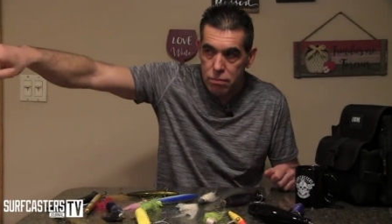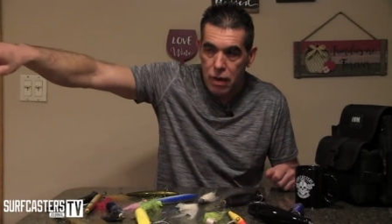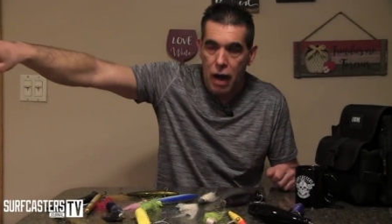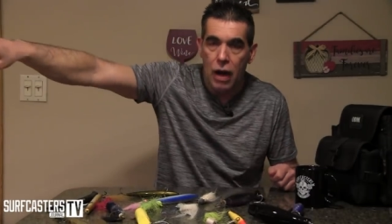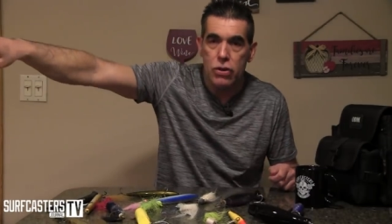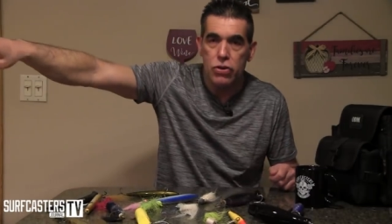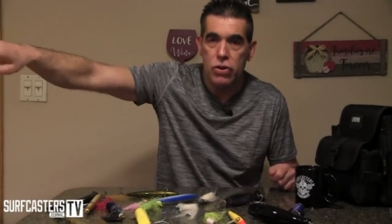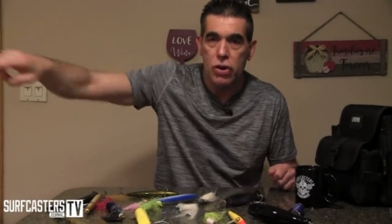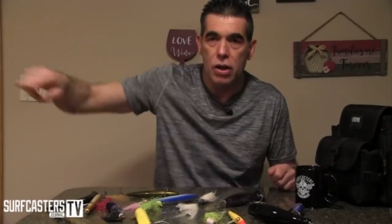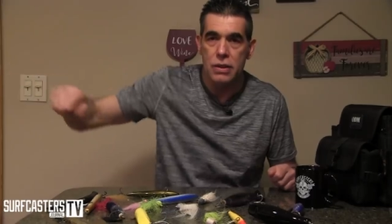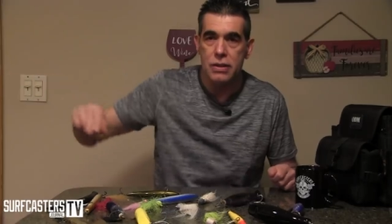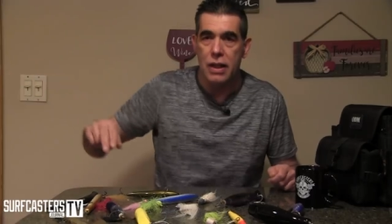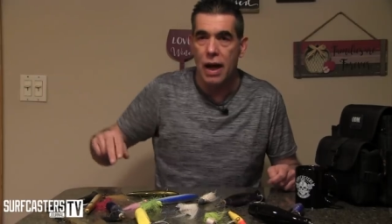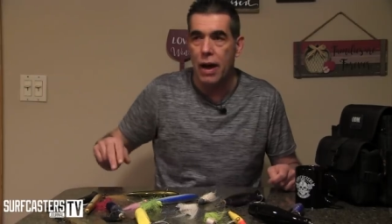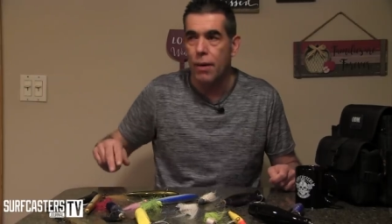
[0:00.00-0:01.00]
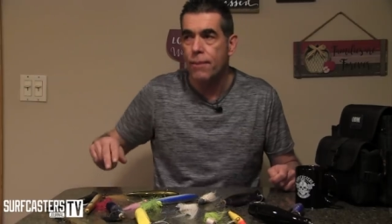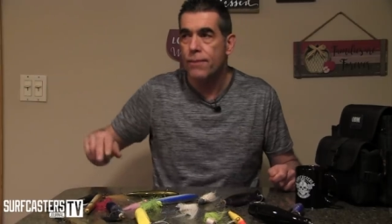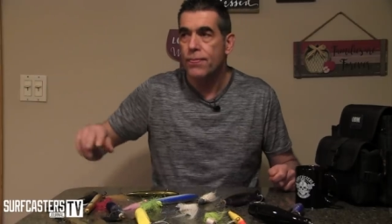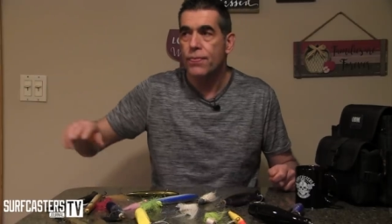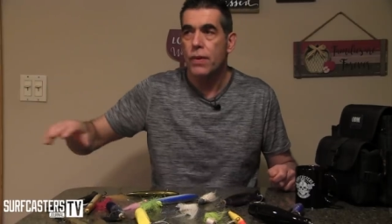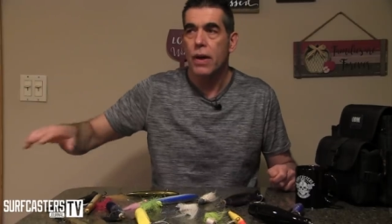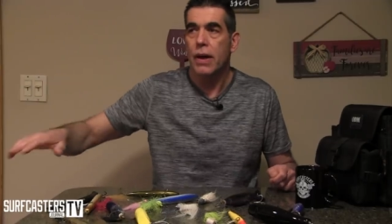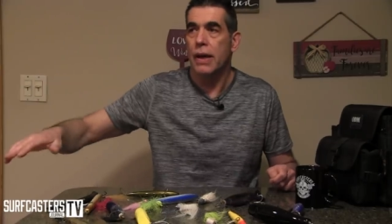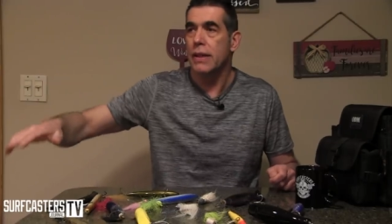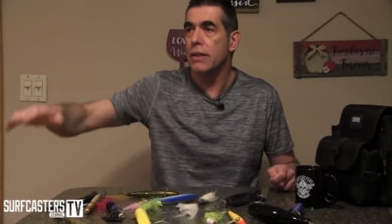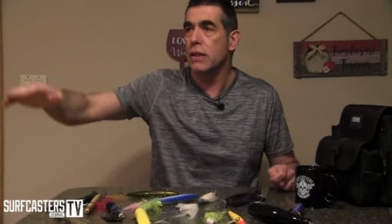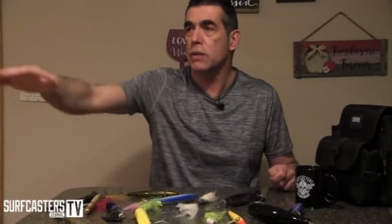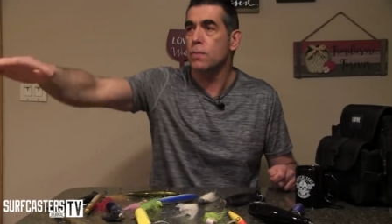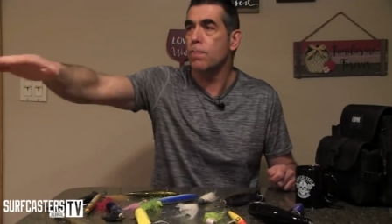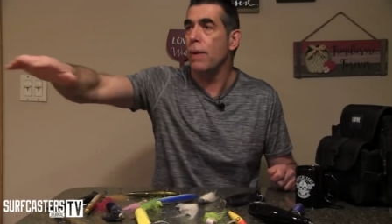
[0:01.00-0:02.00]
hundred yards down in
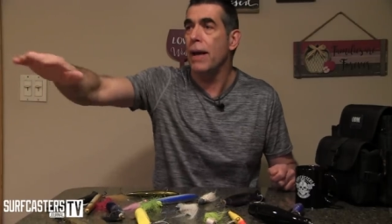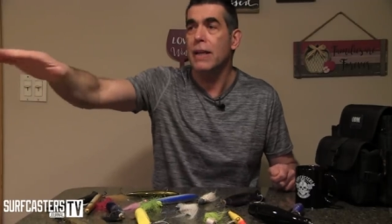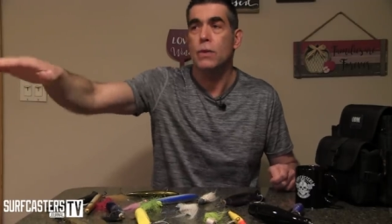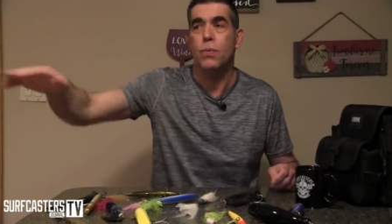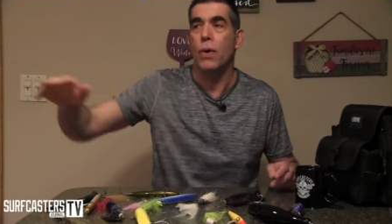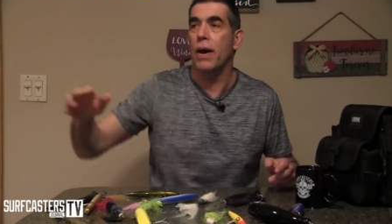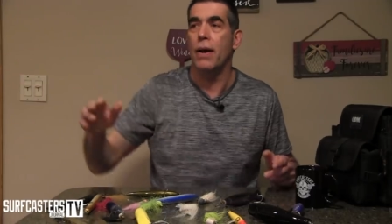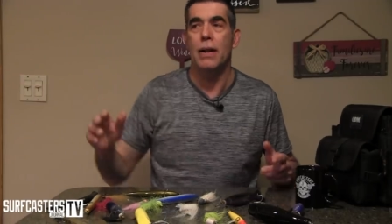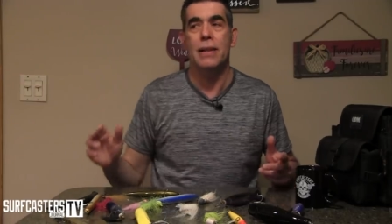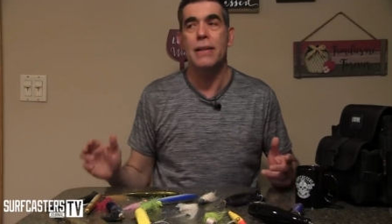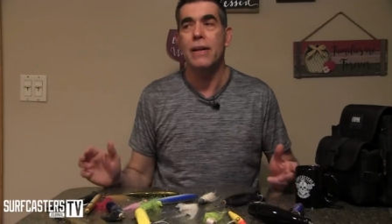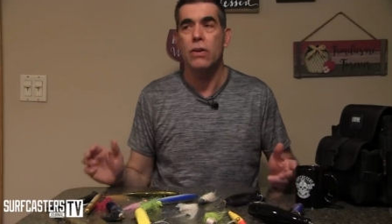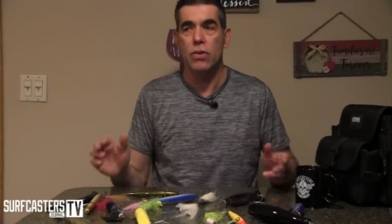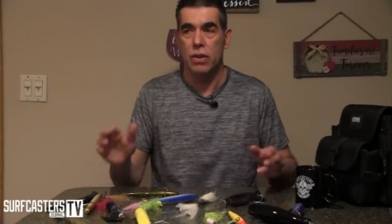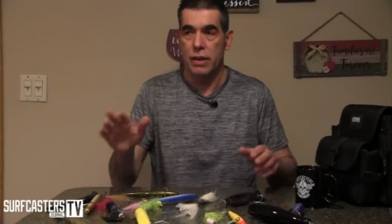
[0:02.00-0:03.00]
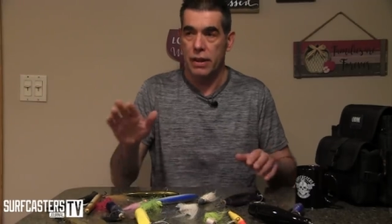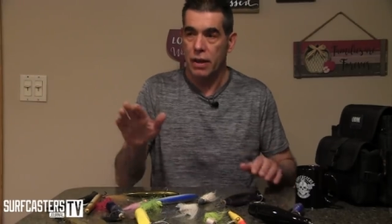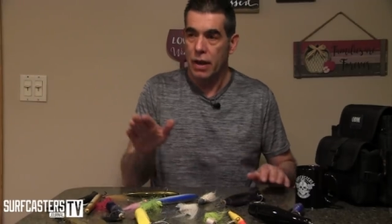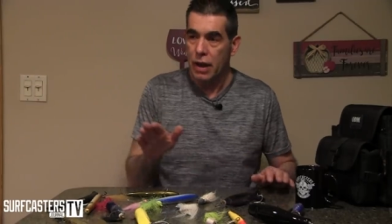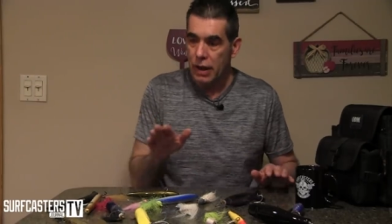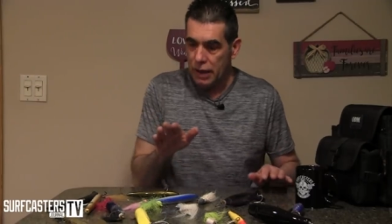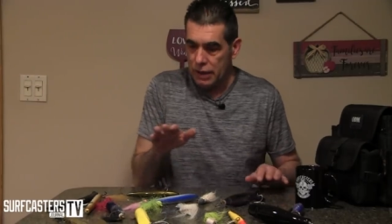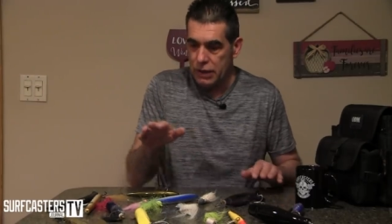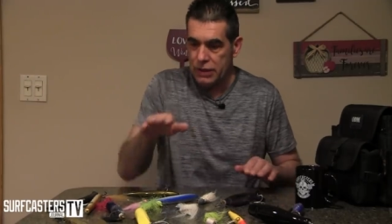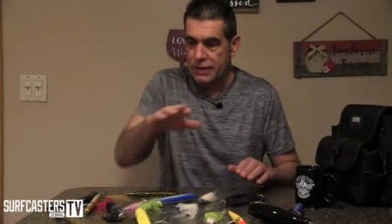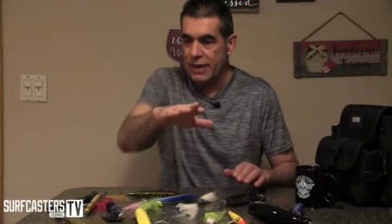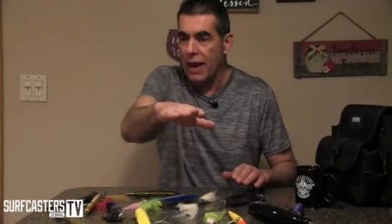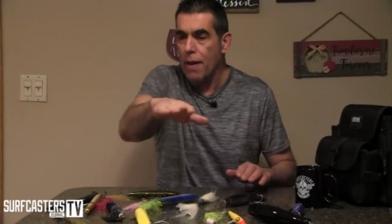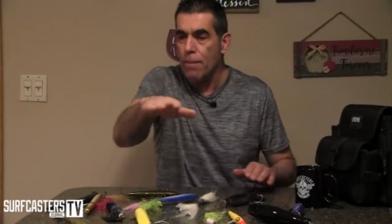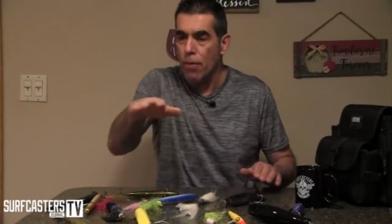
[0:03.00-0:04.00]
this place where literally the
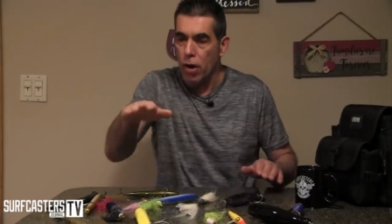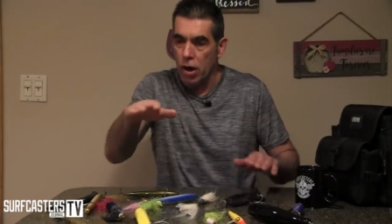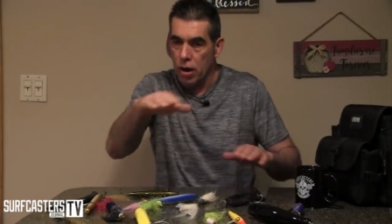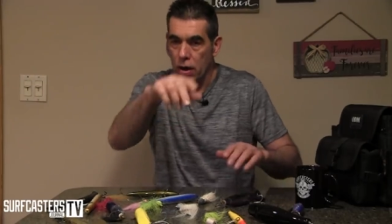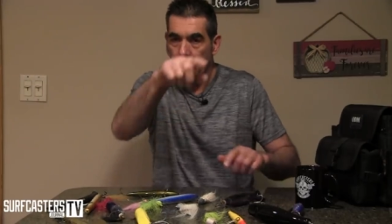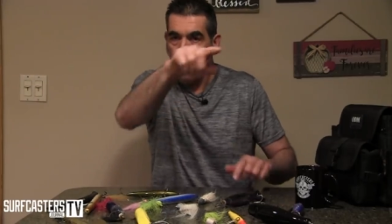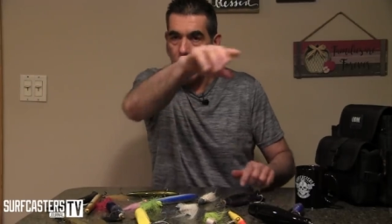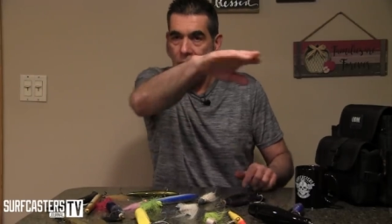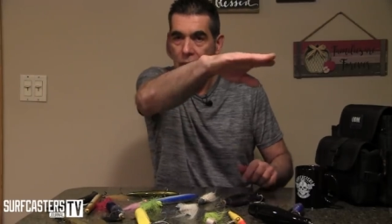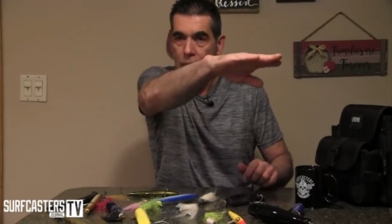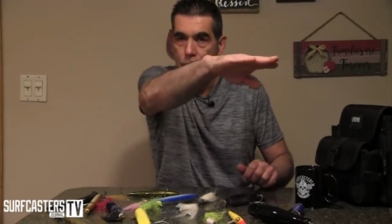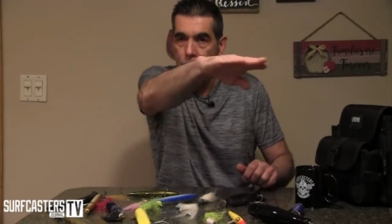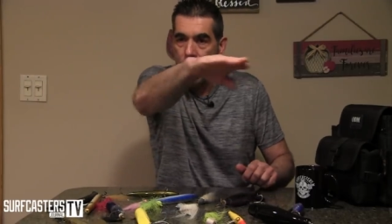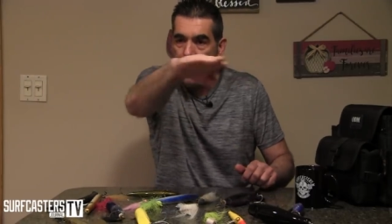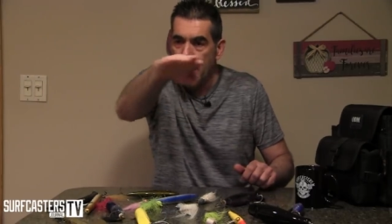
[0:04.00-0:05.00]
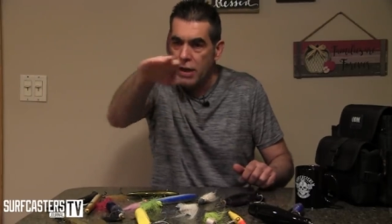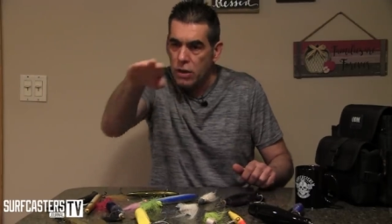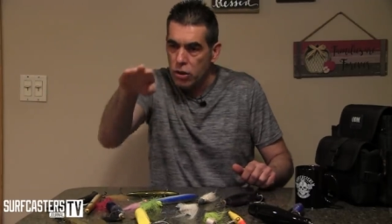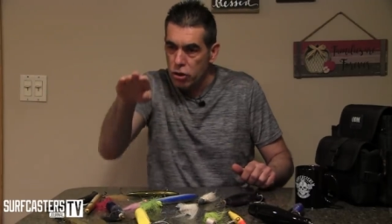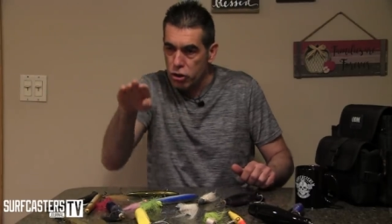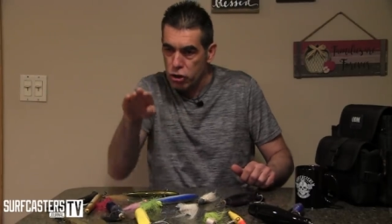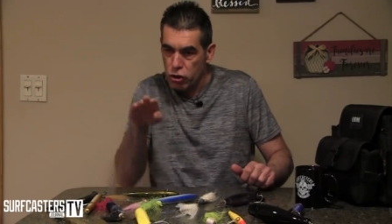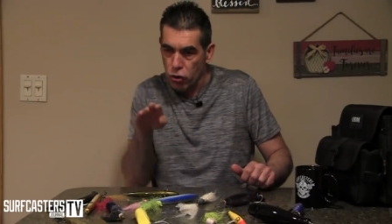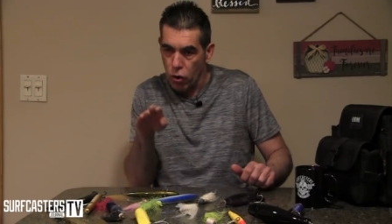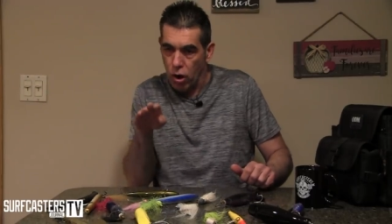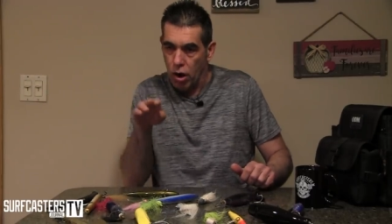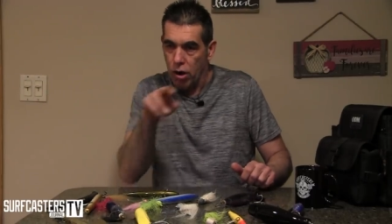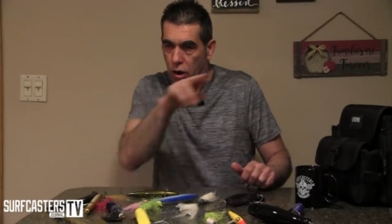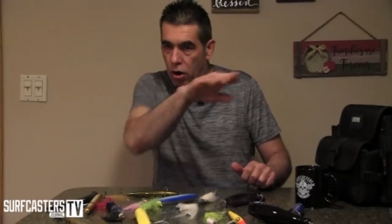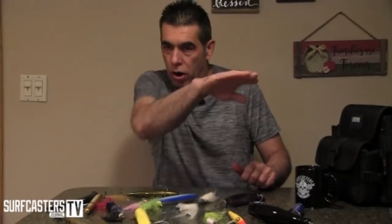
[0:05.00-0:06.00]
sandbar came in the
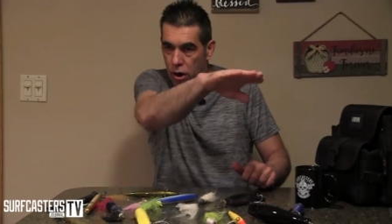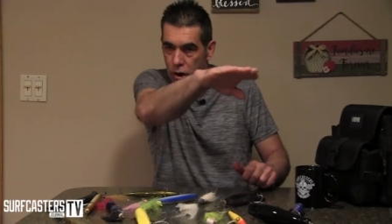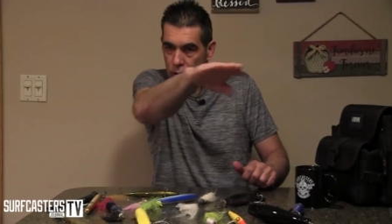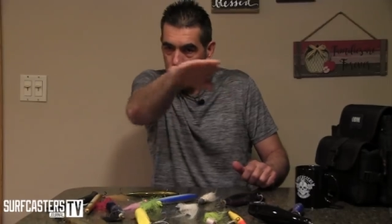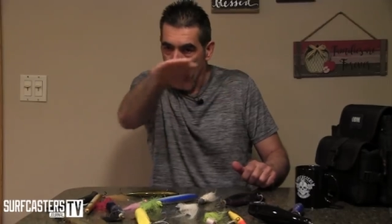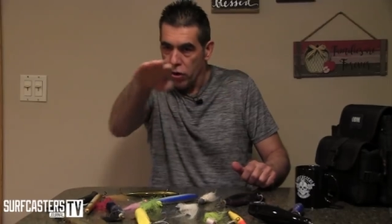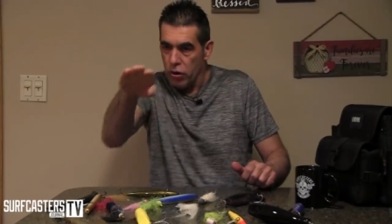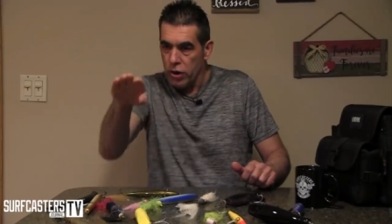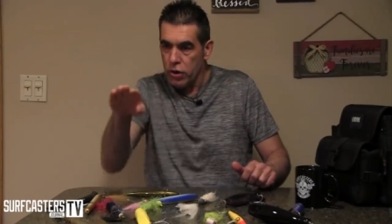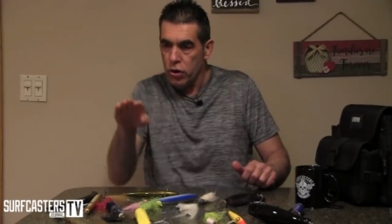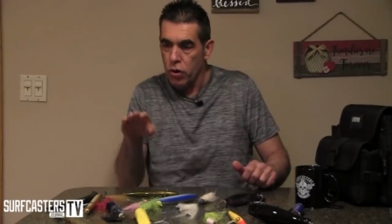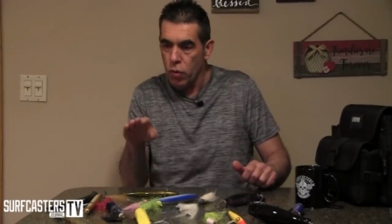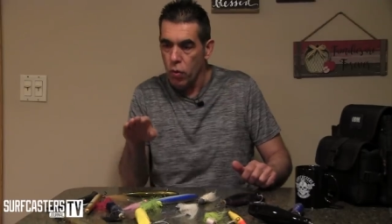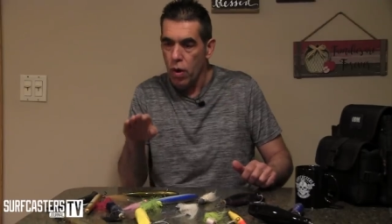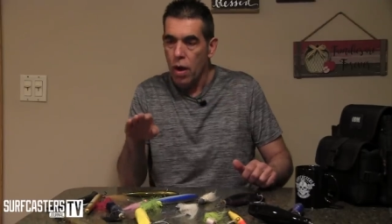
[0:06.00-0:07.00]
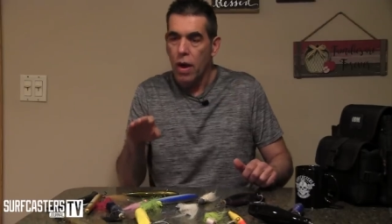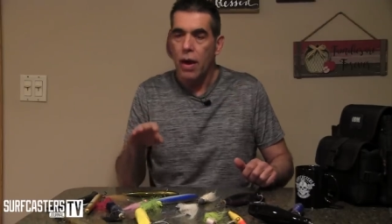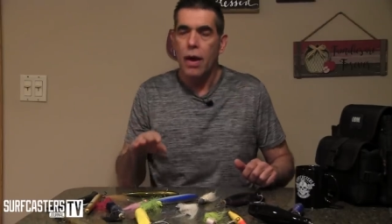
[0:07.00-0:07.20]
shore on, on a U.